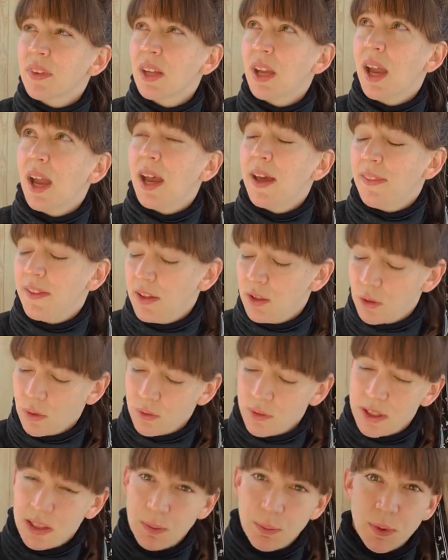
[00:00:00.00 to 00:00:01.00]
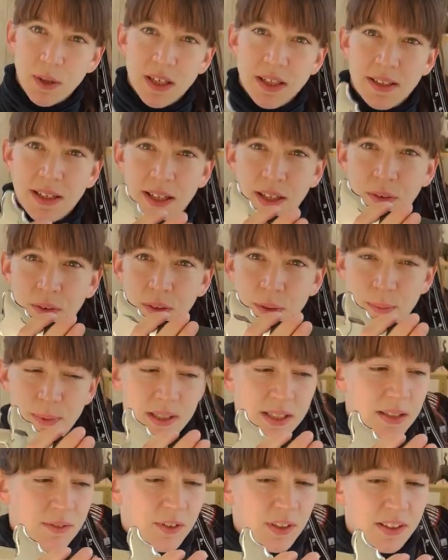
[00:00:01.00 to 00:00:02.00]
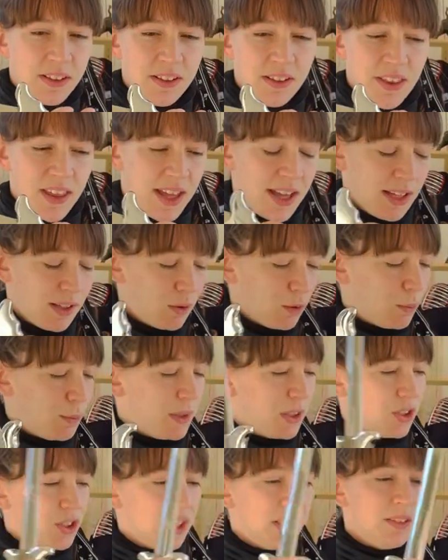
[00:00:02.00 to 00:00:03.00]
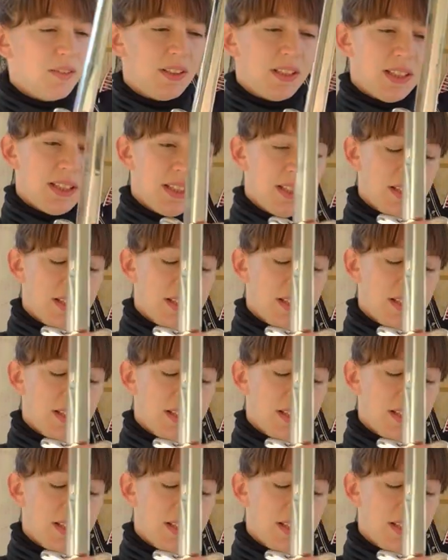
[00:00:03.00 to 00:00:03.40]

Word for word: and they don't really break down the blade versus the handle, but generally,